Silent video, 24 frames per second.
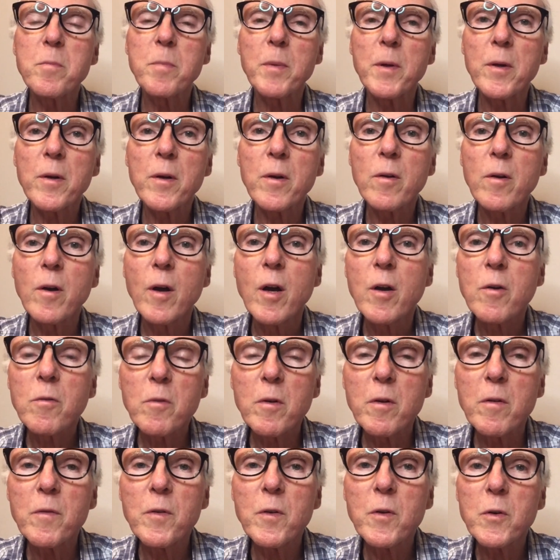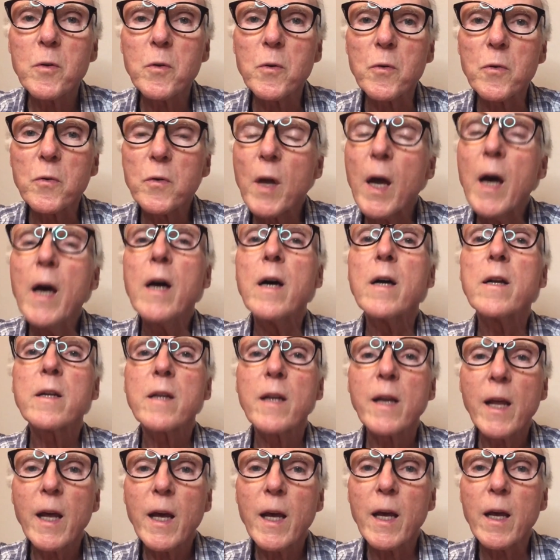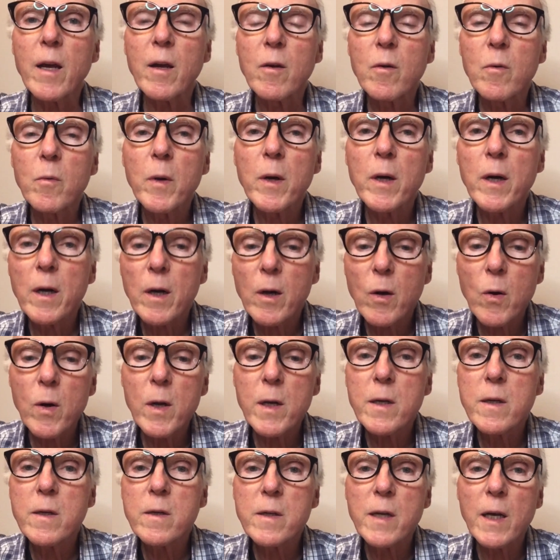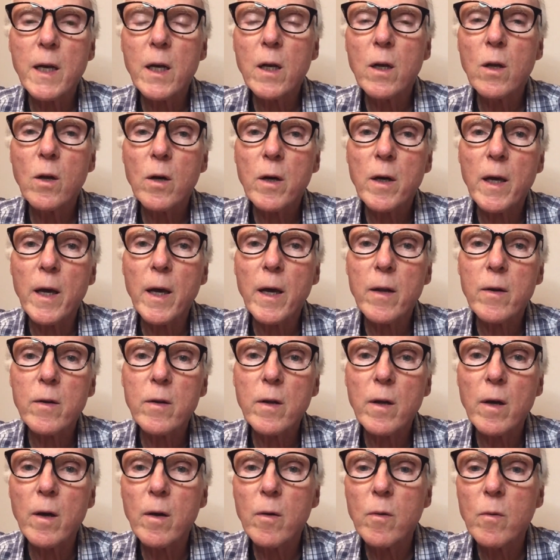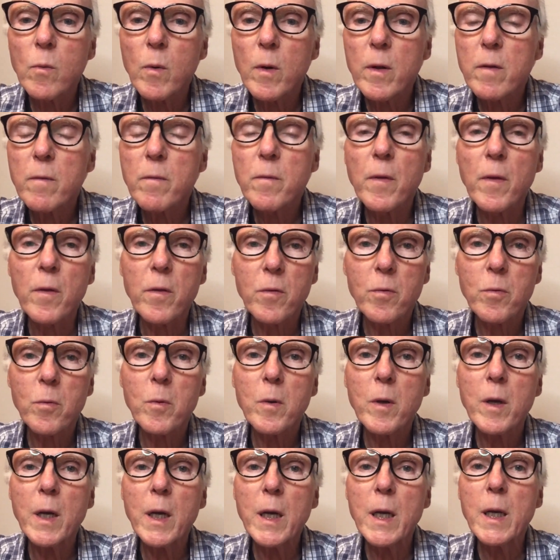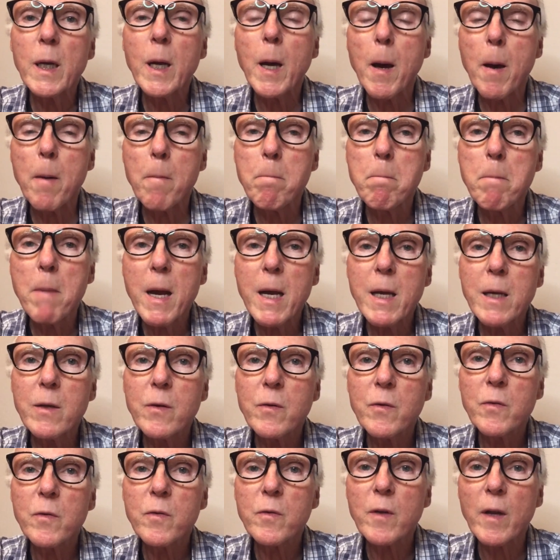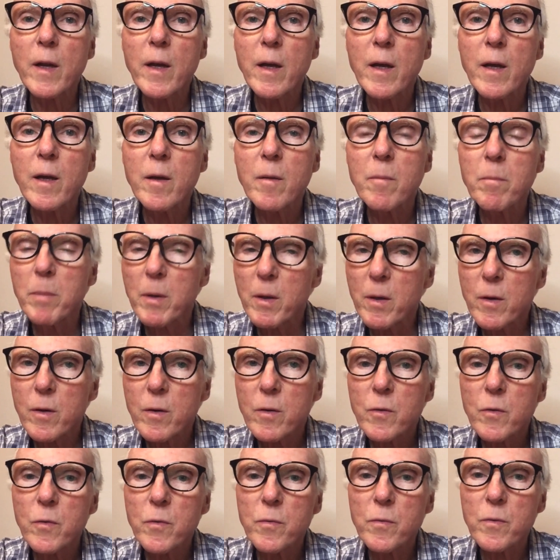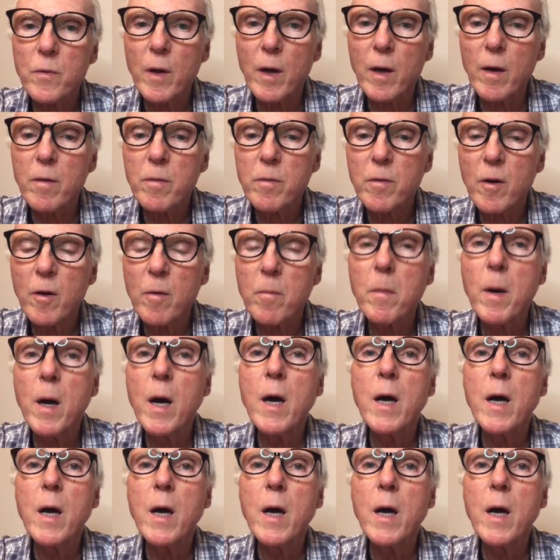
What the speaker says: Beer Reviews. Today, we're going to take a look at one of the three mainstay beers from